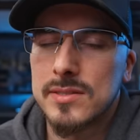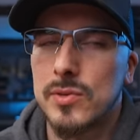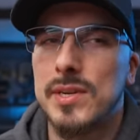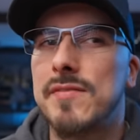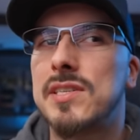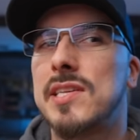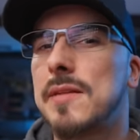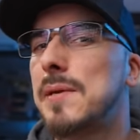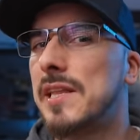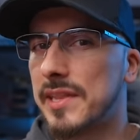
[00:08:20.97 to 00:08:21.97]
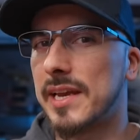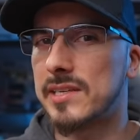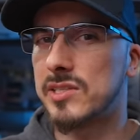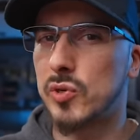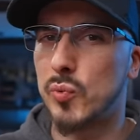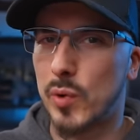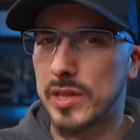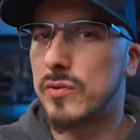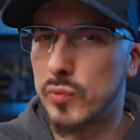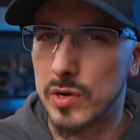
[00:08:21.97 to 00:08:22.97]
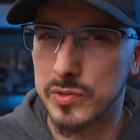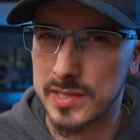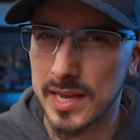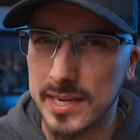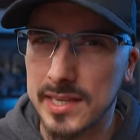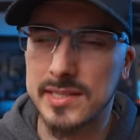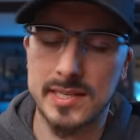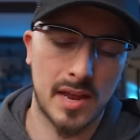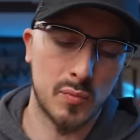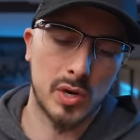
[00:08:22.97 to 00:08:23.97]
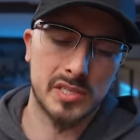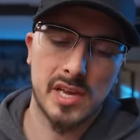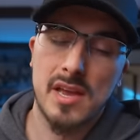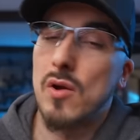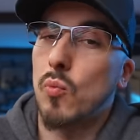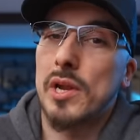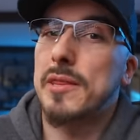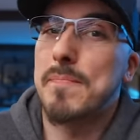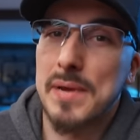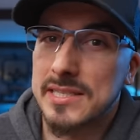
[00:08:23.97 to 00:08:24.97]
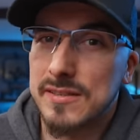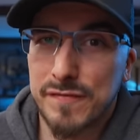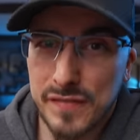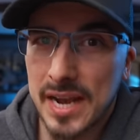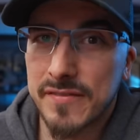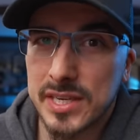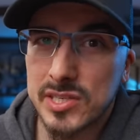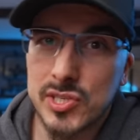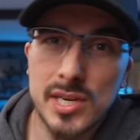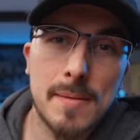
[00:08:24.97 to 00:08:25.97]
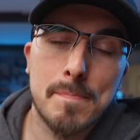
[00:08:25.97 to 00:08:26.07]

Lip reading: So David sent me a link to one of the drones that he said was one of the best 5-inch